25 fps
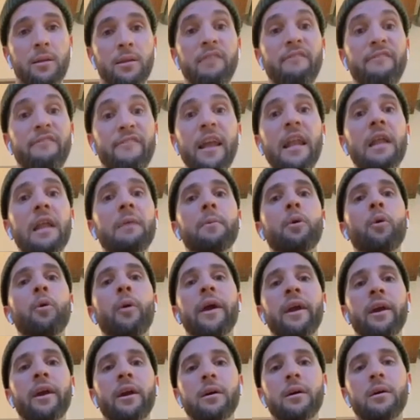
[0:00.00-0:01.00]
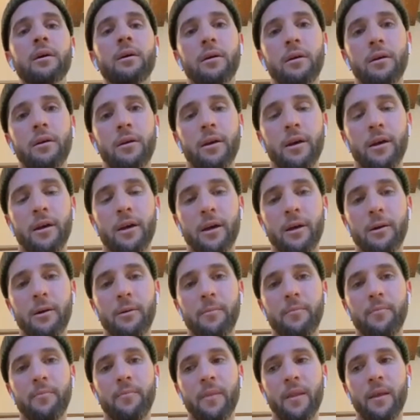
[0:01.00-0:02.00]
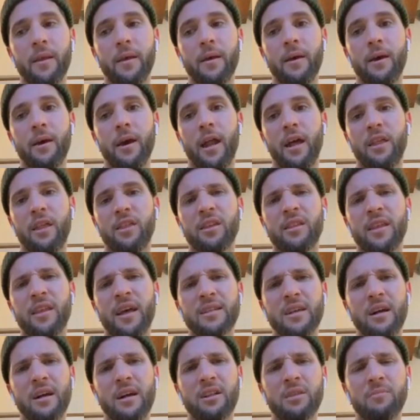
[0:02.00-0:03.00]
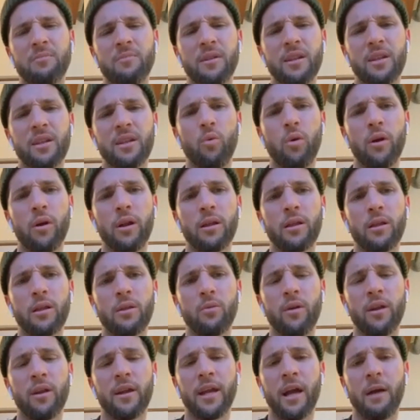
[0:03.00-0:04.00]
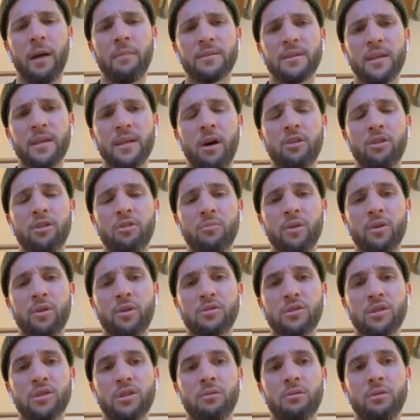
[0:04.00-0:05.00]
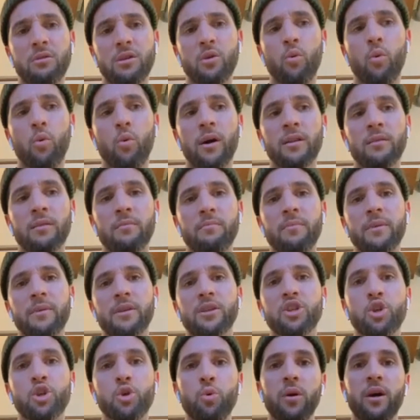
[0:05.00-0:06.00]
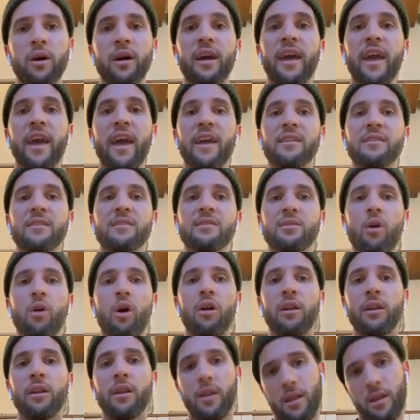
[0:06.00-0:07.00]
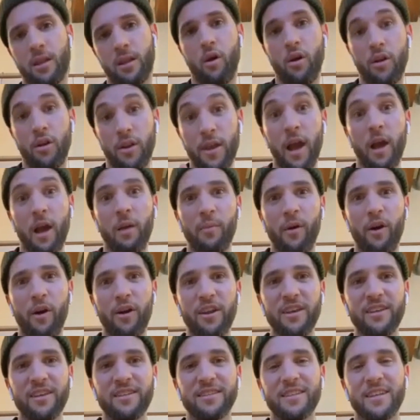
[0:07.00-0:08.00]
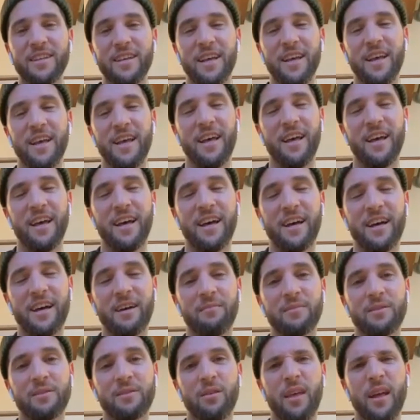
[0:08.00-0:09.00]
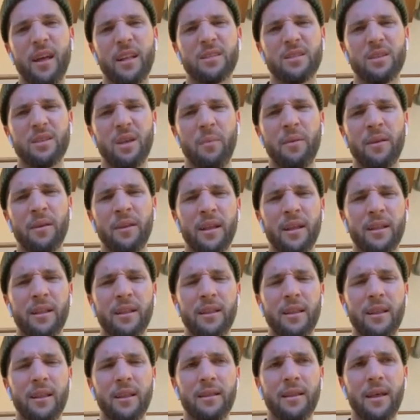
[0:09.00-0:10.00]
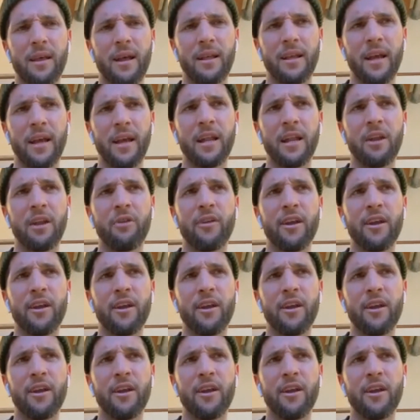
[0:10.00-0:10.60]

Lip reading: develop quicker. And I think that's ultimately what it comes down to, because you want mature heads on young bodies. So that's something that kind of